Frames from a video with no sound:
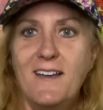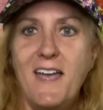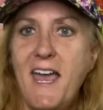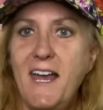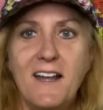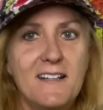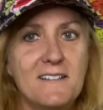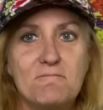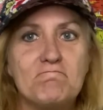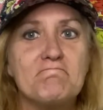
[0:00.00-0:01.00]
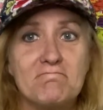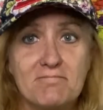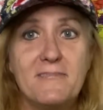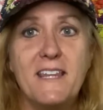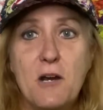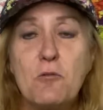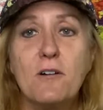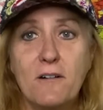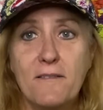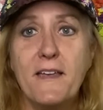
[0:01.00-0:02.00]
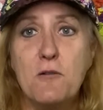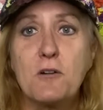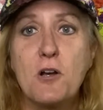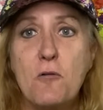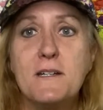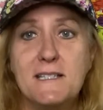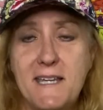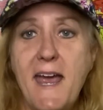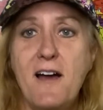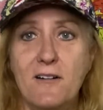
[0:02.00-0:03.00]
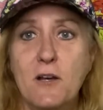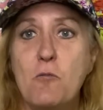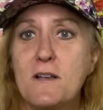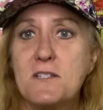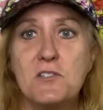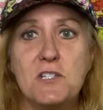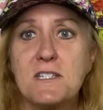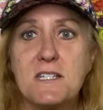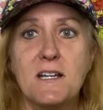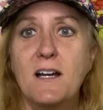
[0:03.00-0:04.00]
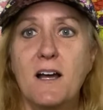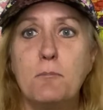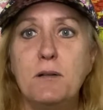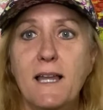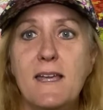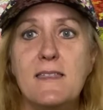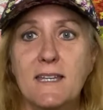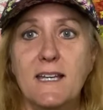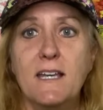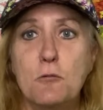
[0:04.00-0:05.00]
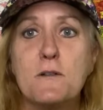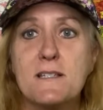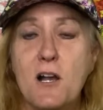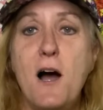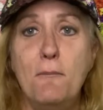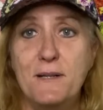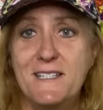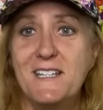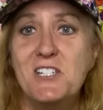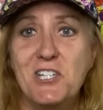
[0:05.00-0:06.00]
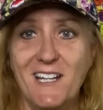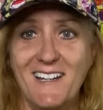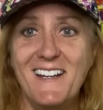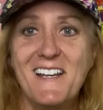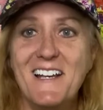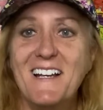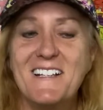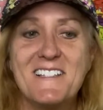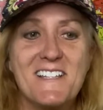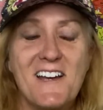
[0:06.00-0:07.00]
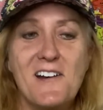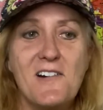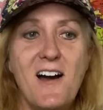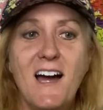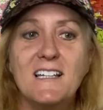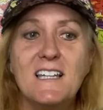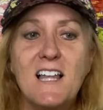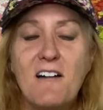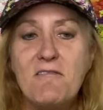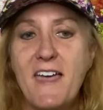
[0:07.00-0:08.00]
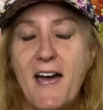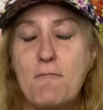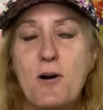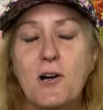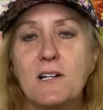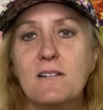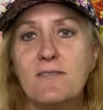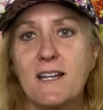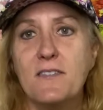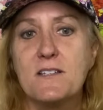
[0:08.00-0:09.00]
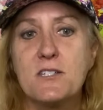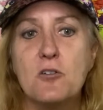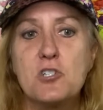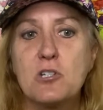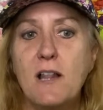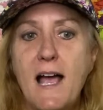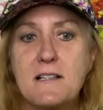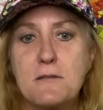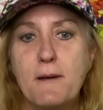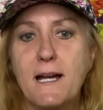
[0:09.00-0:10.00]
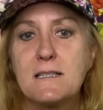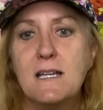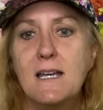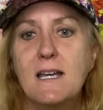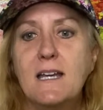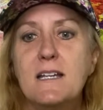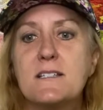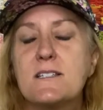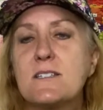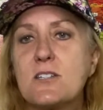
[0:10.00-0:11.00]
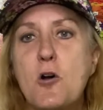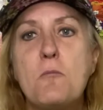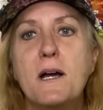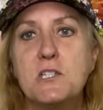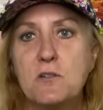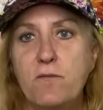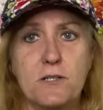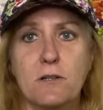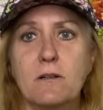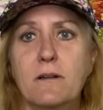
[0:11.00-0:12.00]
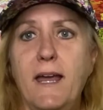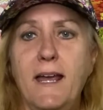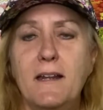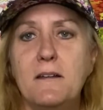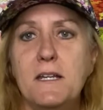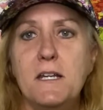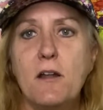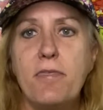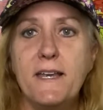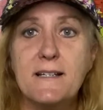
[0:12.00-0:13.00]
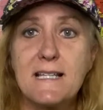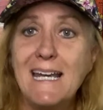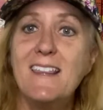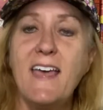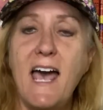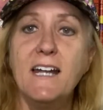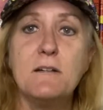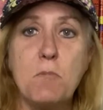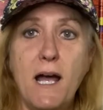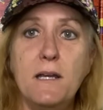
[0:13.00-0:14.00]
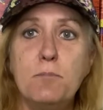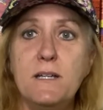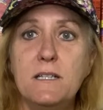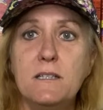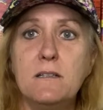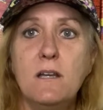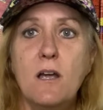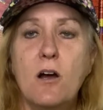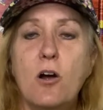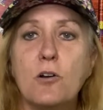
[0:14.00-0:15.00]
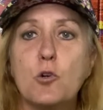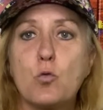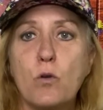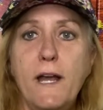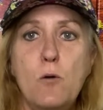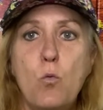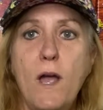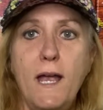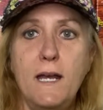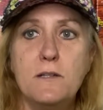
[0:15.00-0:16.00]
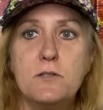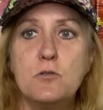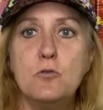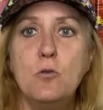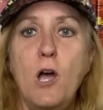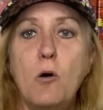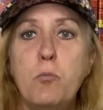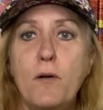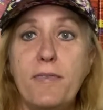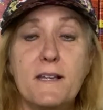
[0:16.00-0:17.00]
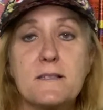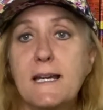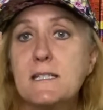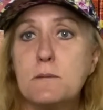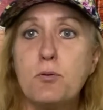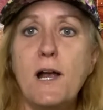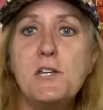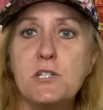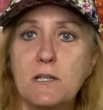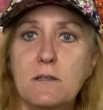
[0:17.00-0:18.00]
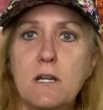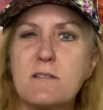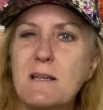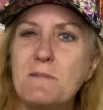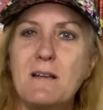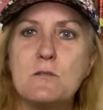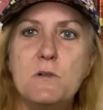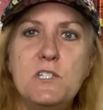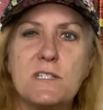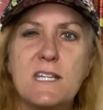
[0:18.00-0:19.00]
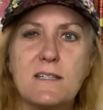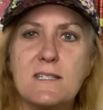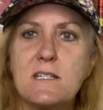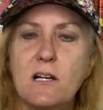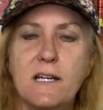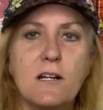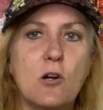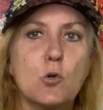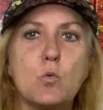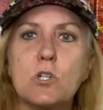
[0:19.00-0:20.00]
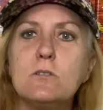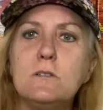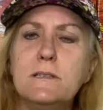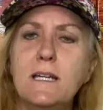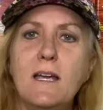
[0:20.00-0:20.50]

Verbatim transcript: And they were they were going to town. It wasn't just a, a play thing. It was a competition. So I love that part of it, the social aspect is so much fun. And you know, things like that in my opinion are a great way to help with things like depression. You know, sometimes we just get stuck in our world